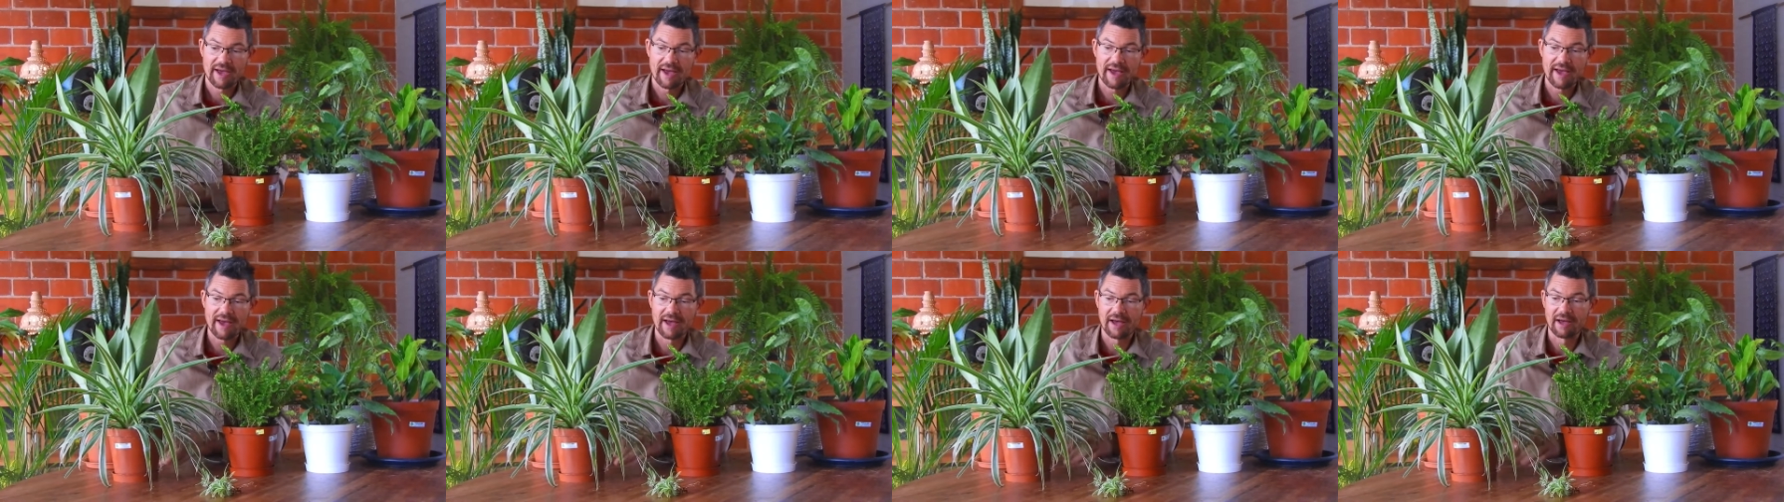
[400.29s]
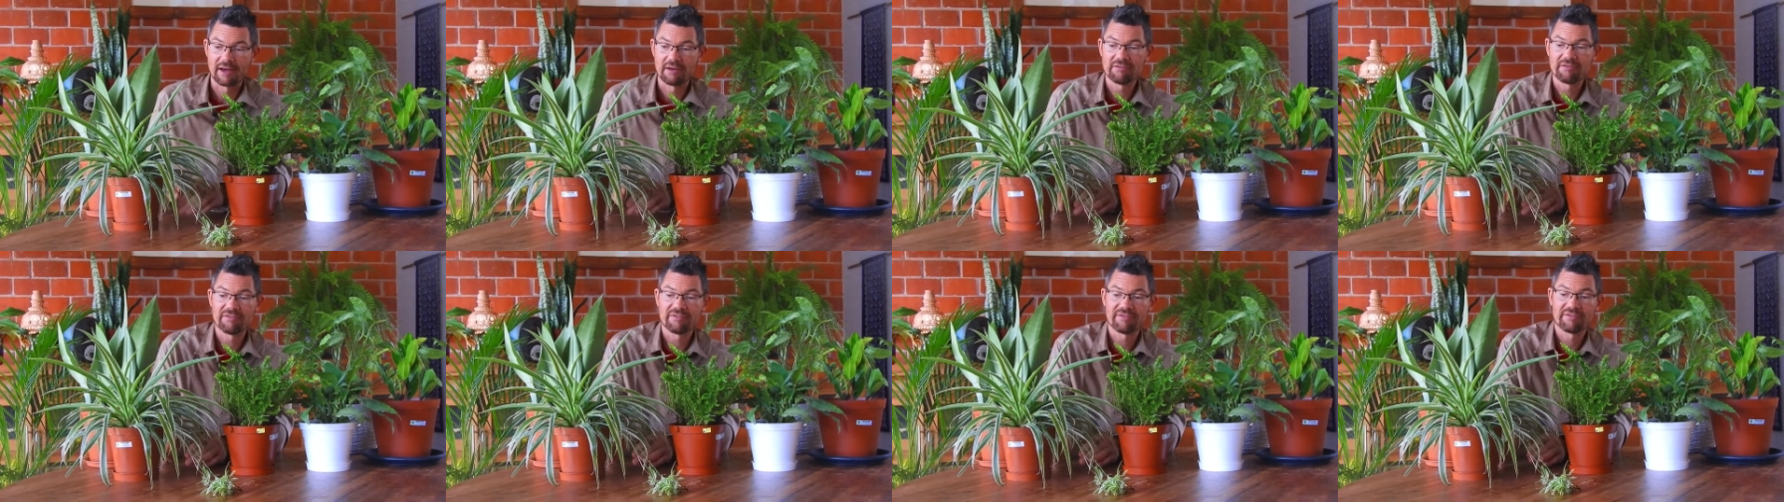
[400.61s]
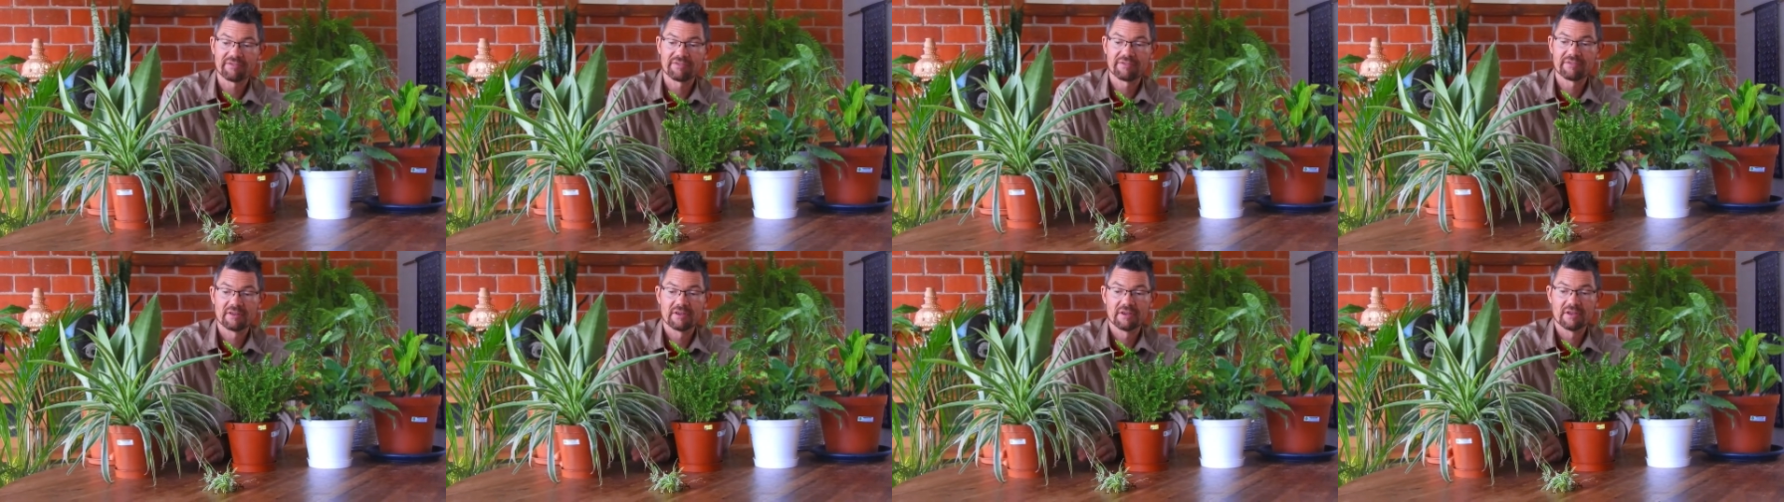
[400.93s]
have
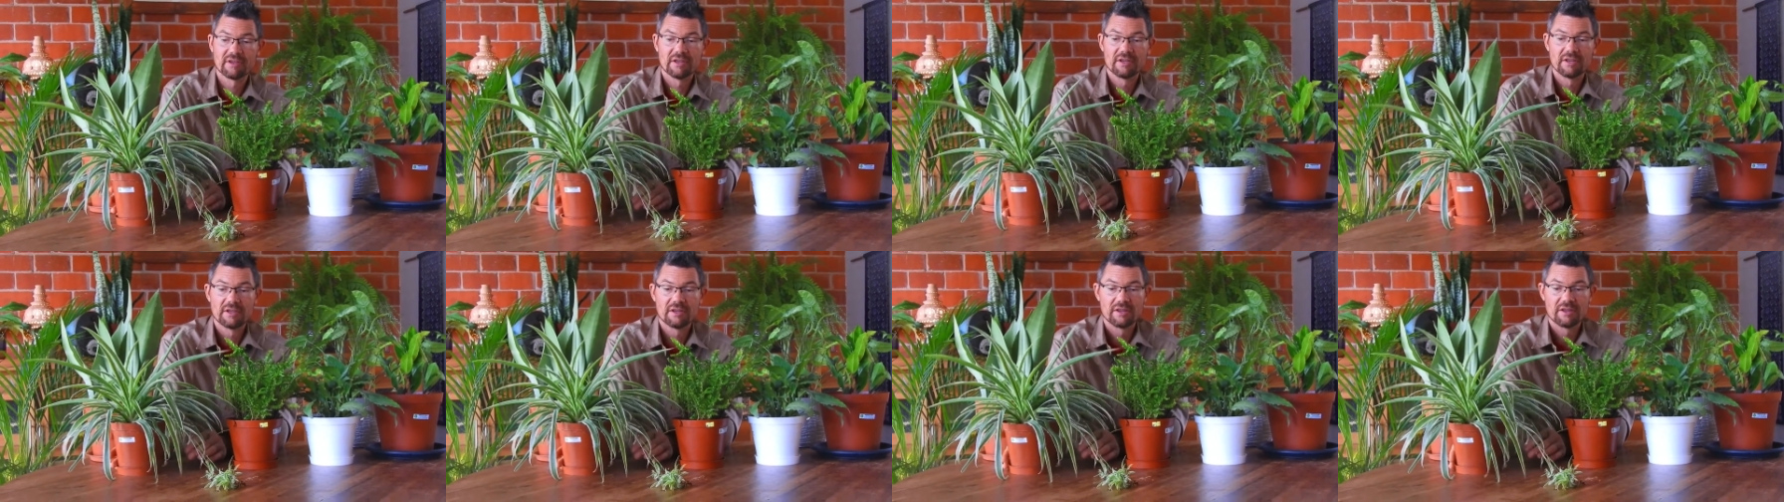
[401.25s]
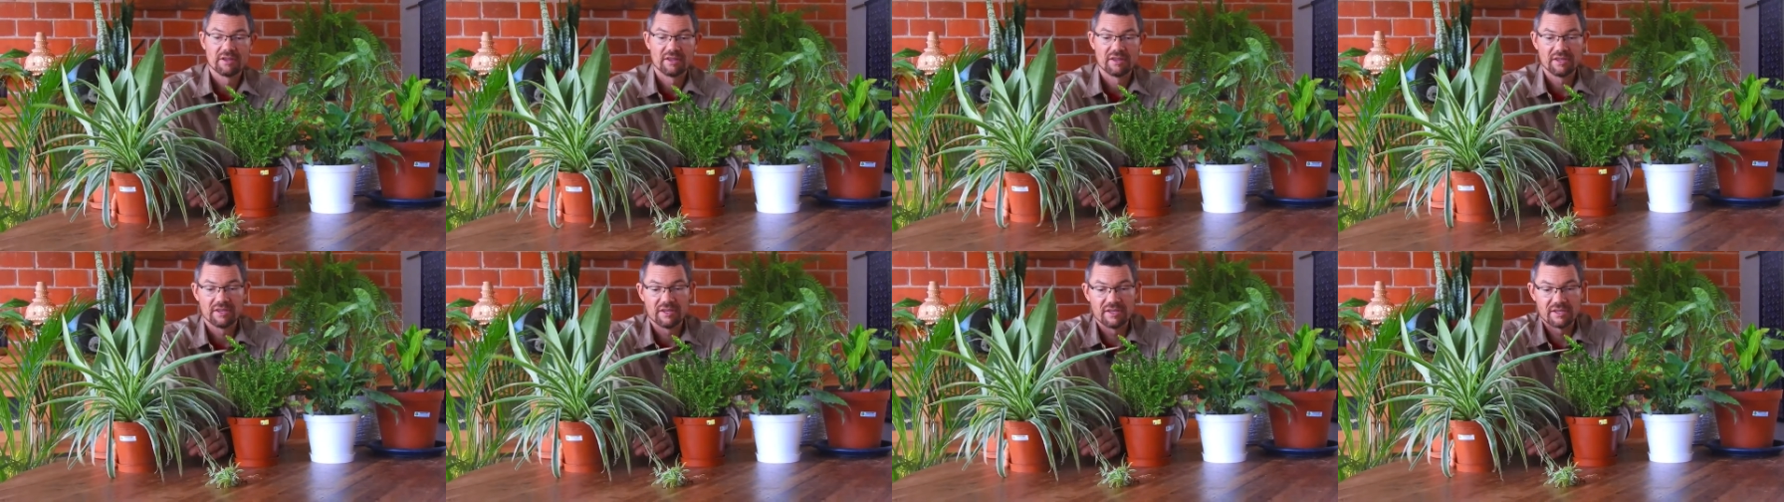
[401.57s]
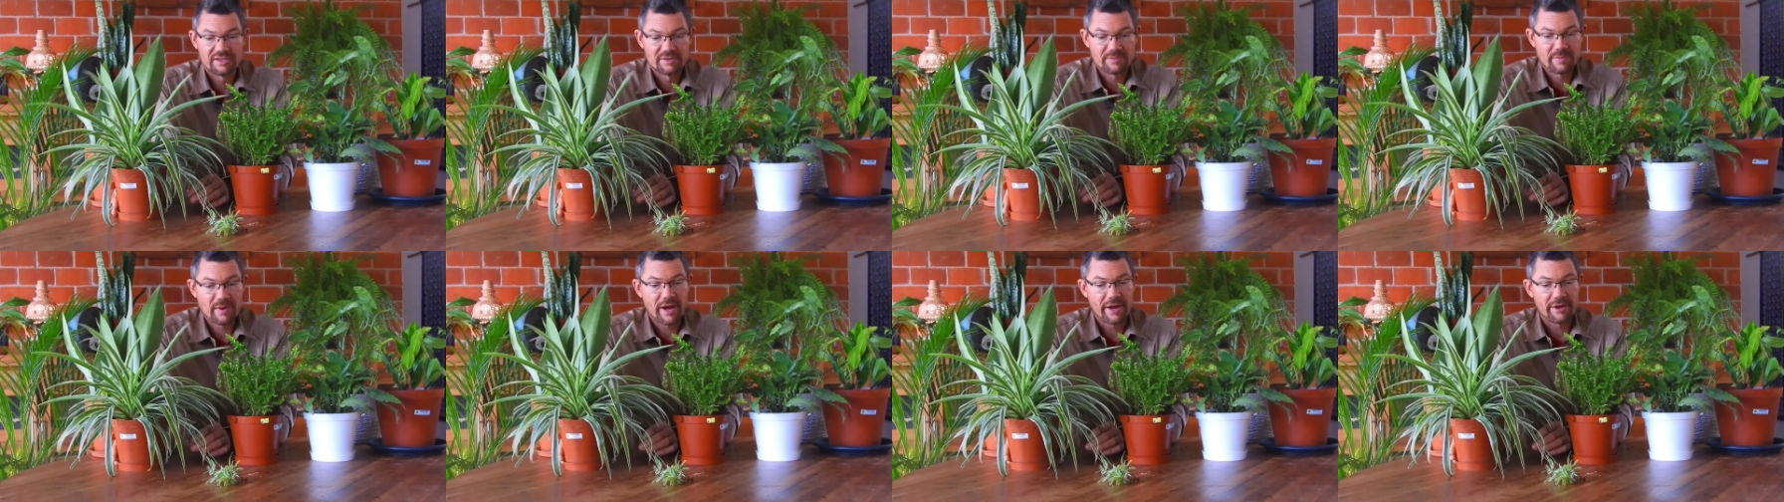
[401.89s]

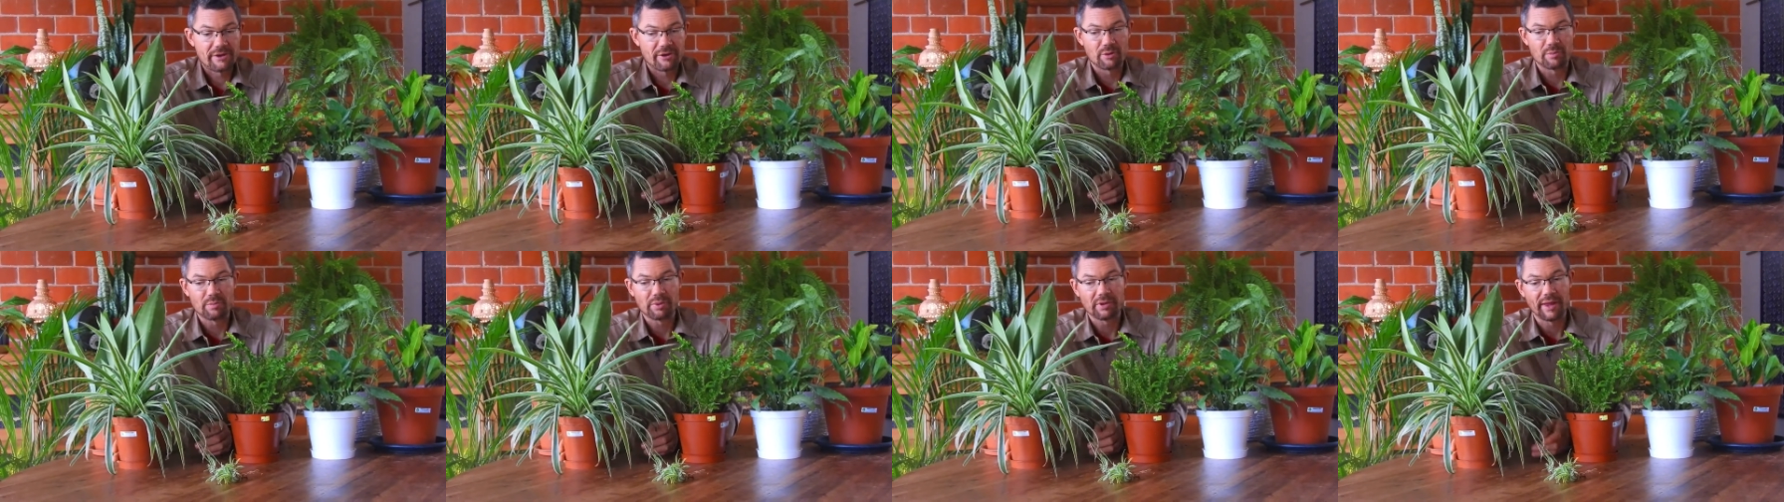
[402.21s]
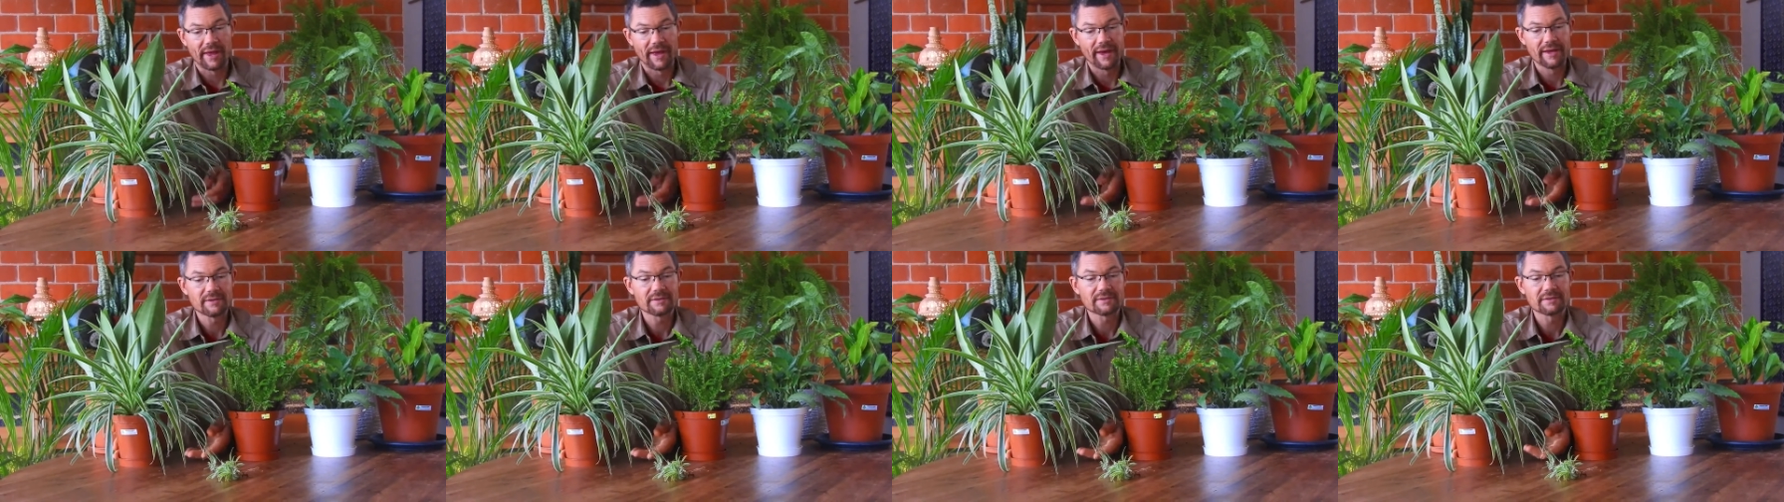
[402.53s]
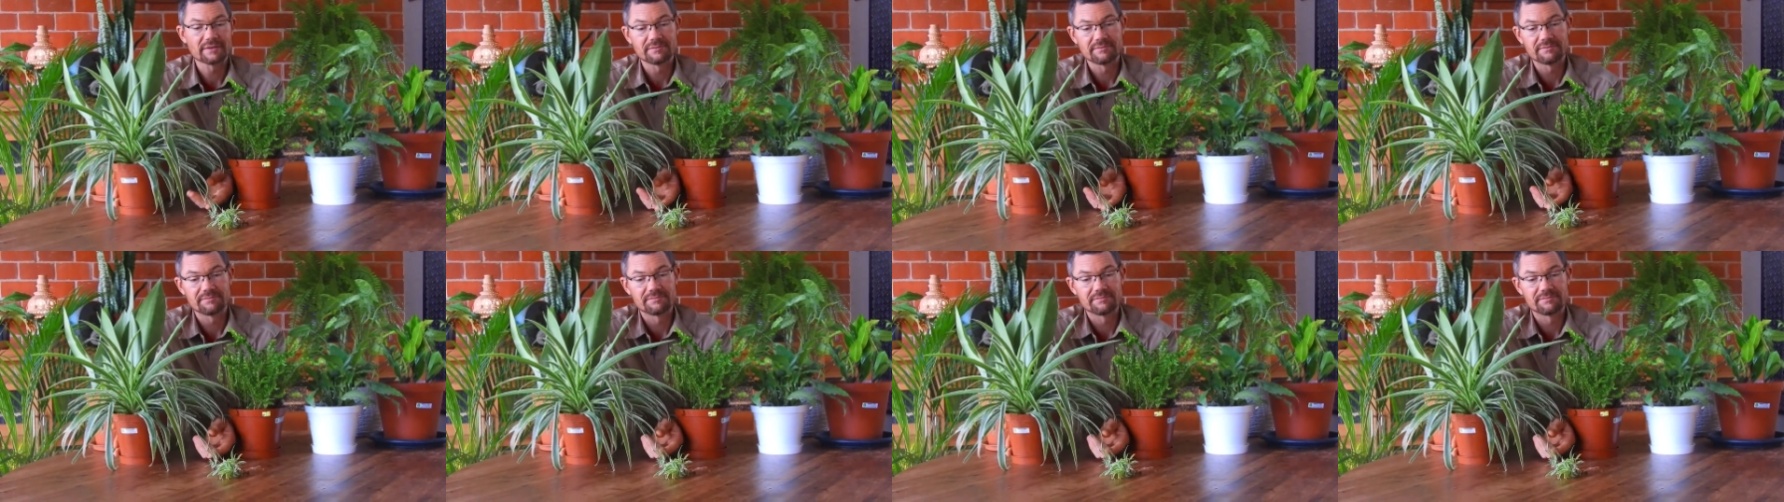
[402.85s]
the spider plant,